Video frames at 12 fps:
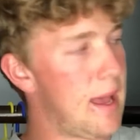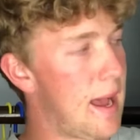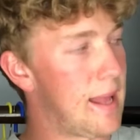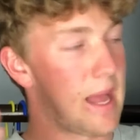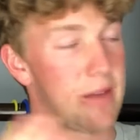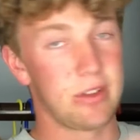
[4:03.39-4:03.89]

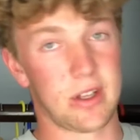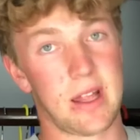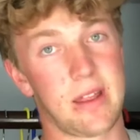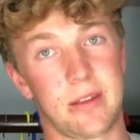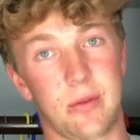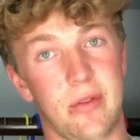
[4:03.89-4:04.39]
and haven't done
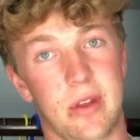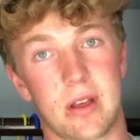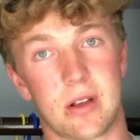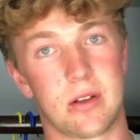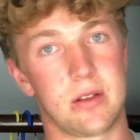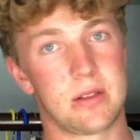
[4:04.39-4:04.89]
anything with it
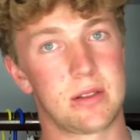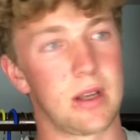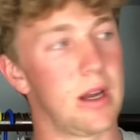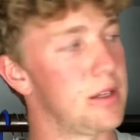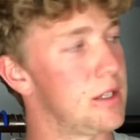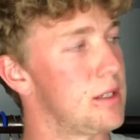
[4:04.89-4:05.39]
because
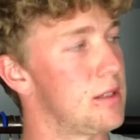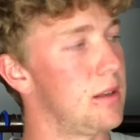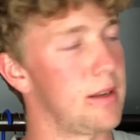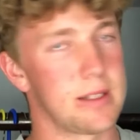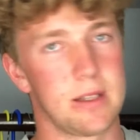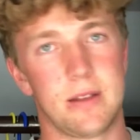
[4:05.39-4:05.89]
I just
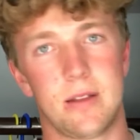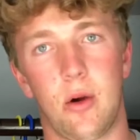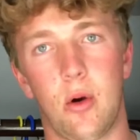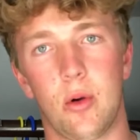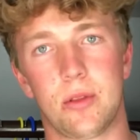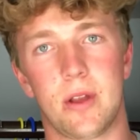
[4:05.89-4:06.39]
like to
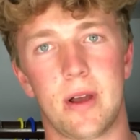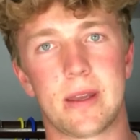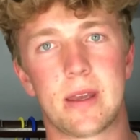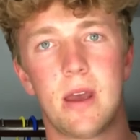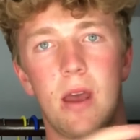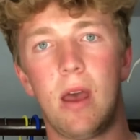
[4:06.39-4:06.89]
hoard Nike.